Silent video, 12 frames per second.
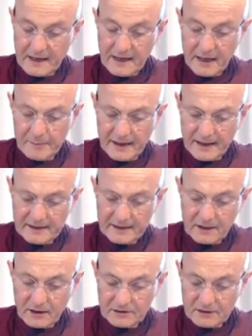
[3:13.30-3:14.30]
Abide
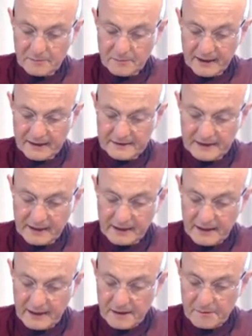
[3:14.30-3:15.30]

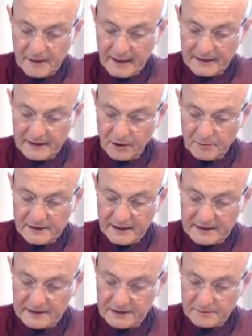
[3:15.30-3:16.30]
contemplating mind
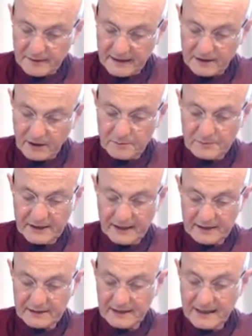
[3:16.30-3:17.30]
objects as mind
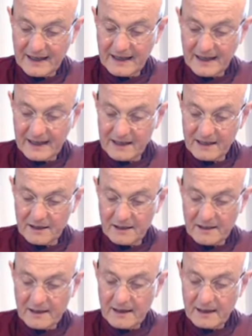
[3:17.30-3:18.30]
objects. Here,
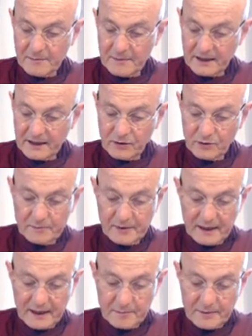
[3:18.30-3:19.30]
a bhikkhu
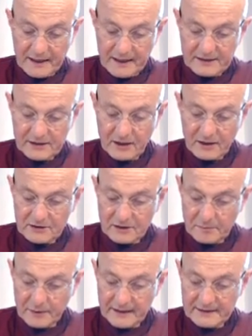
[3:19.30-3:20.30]
abides
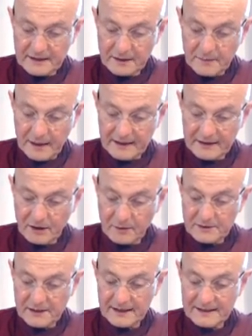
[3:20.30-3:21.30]
contemplating mind
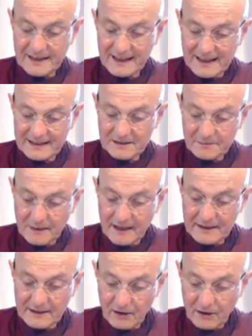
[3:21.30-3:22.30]
objects as
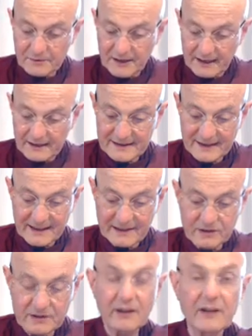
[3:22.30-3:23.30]
mind objects in
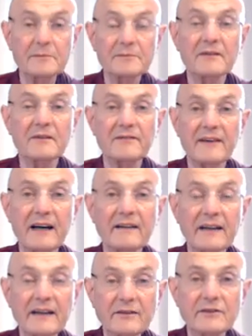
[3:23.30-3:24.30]
terms of the 5
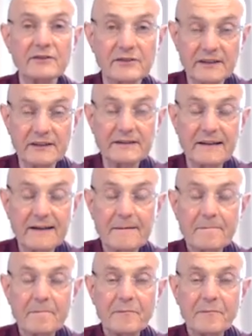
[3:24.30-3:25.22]
hindrances.